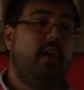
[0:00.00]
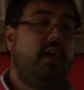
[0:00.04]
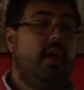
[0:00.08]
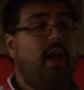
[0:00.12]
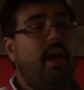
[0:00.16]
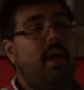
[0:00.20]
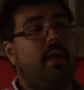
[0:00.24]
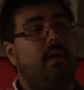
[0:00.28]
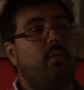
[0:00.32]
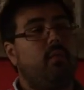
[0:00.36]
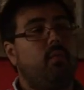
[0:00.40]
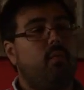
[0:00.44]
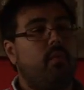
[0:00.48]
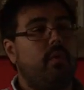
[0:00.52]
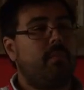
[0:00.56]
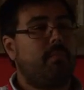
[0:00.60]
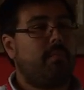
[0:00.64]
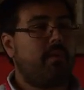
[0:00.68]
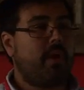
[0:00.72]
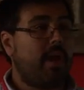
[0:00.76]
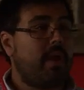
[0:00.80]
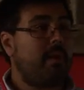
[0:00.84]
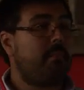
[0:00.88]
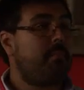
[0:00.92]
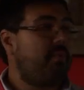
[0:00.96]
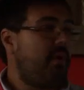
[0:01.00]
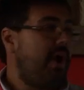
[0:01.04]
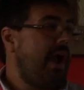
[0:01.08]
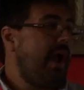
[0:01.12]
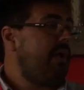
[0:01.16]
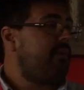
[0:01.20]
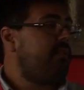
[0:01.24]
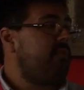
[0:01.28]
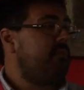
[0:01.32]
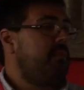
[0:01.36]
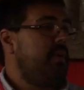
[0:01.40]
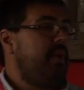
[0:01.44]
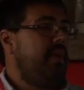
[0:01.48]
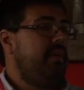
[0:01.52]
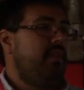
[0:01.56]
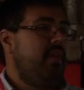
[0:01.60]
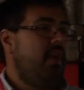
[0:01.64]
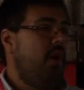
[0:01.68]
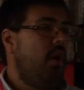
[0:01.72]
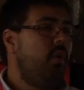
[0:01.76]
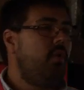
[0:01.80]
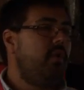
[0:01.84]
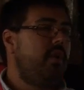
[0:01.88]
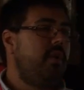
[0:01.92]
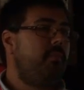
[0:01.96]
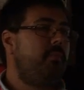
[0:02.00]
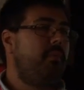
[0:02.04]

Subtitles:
And we're kind of proud to be the only